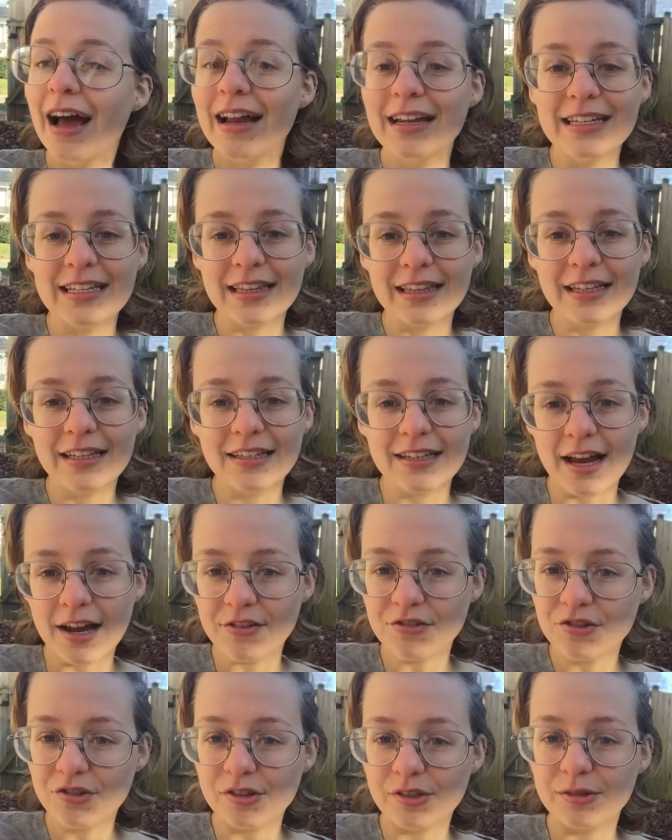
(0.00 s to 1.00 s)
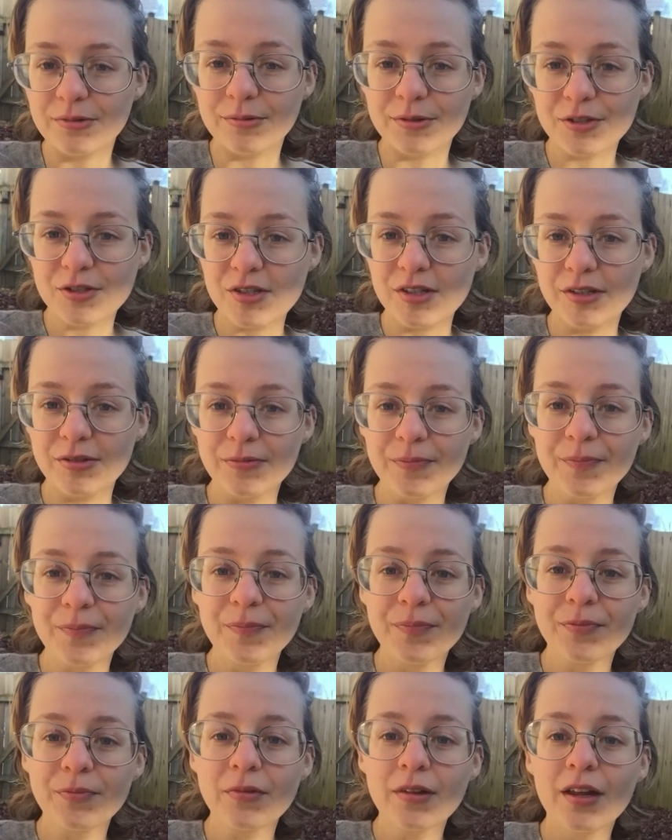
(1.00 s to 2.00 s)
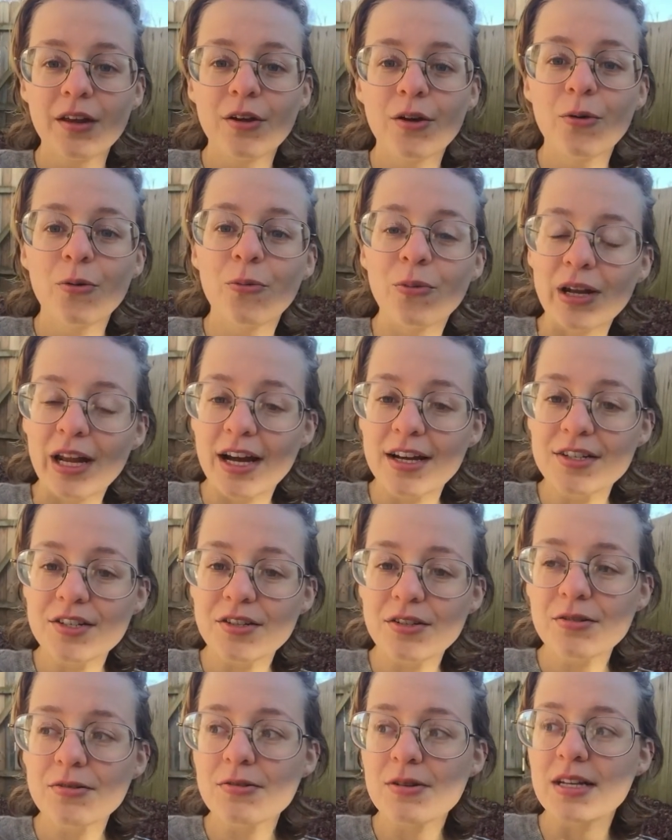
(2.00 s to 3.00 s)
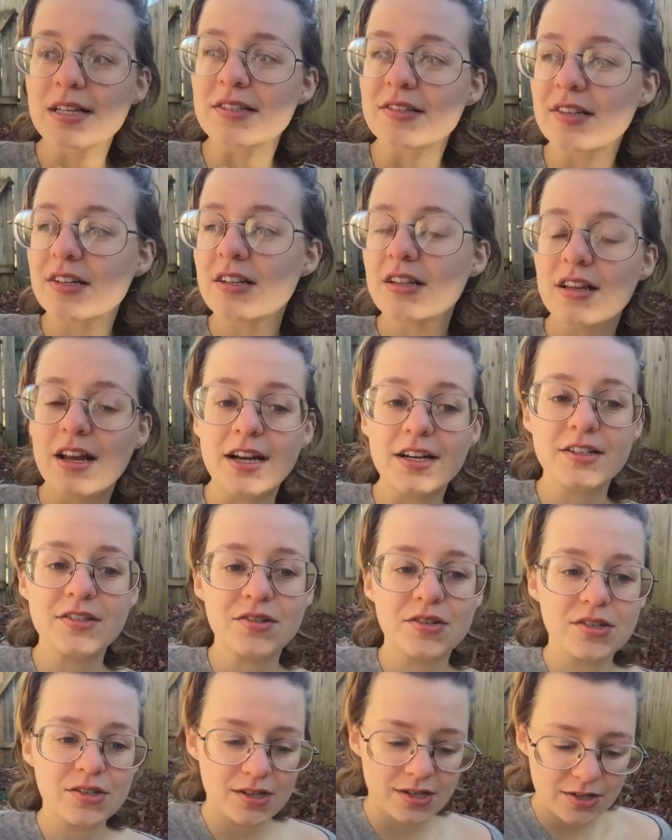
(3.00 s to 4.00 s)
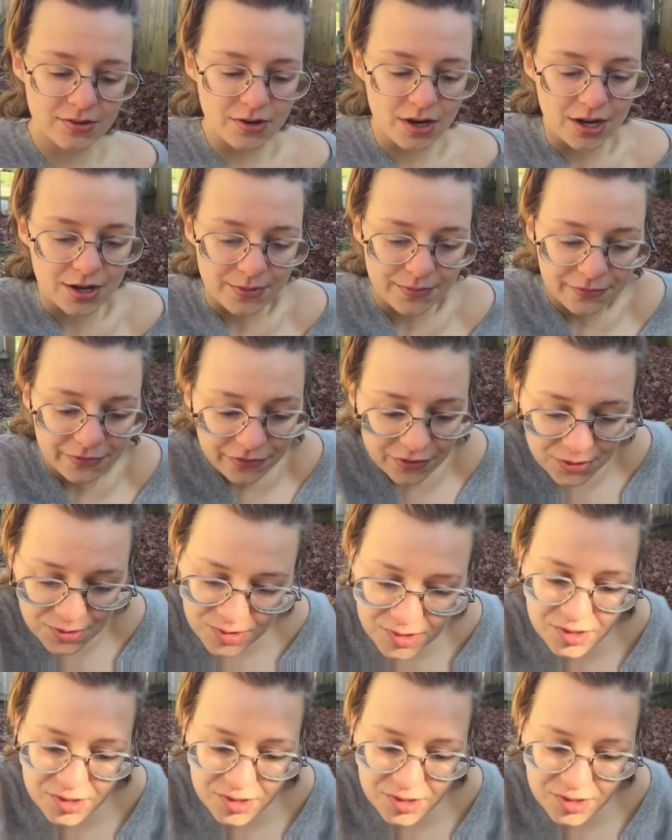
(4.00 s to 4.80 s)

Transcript: anything natural will do. What I do is collect food